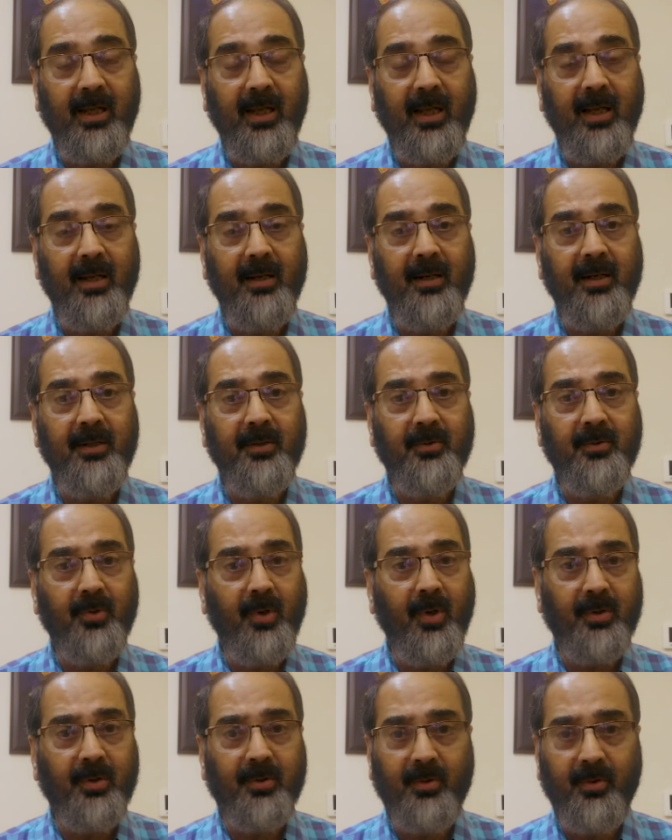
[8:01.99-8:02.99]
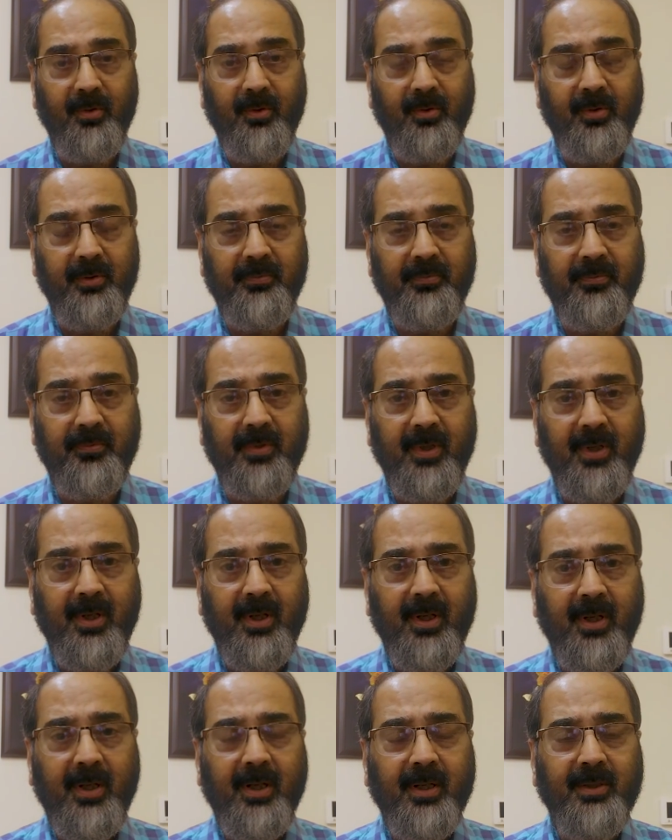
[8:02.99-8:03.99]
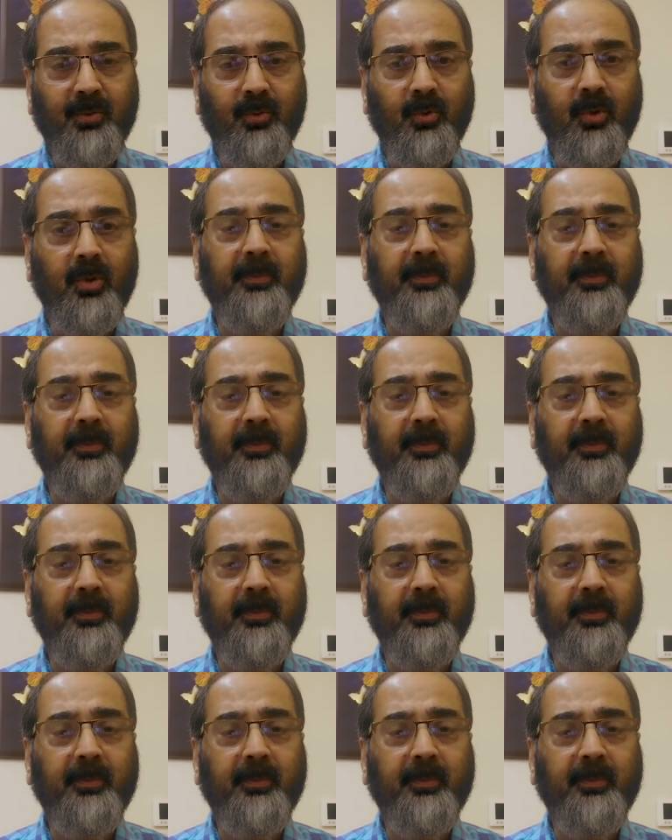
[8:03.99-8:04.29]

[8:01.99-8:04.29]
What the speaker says: I do not know if you